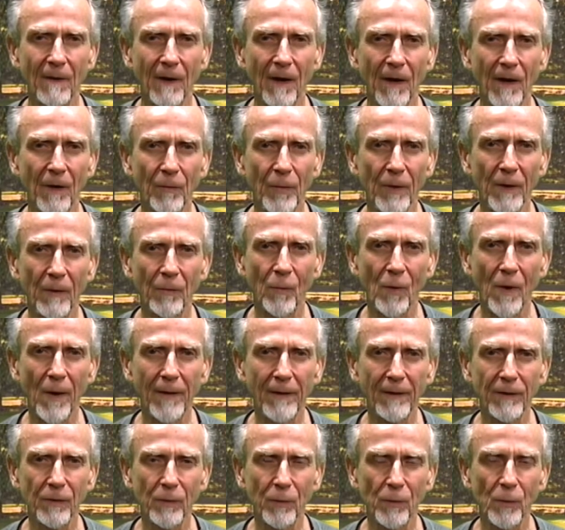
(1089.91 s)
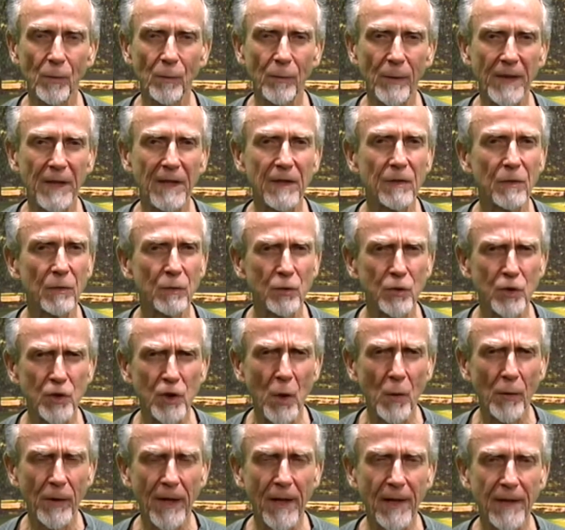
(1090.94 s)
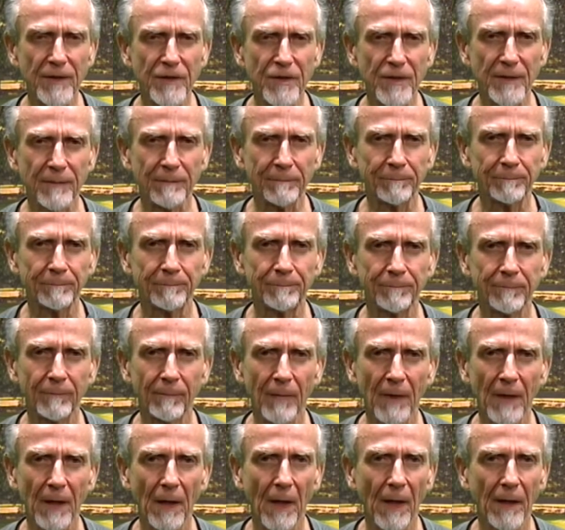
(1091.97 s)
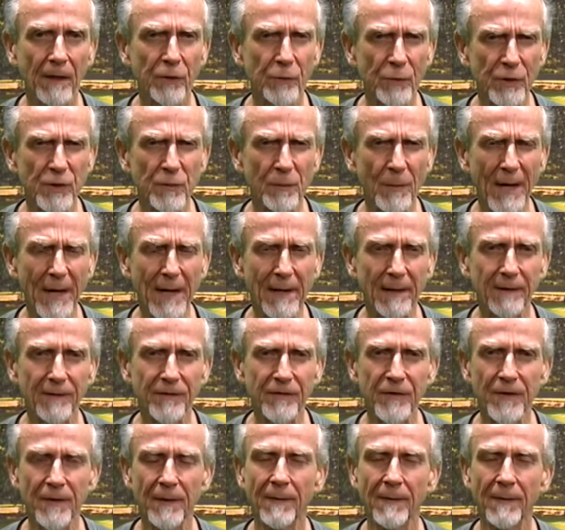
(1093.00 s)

I would want to be showcasing to his pals.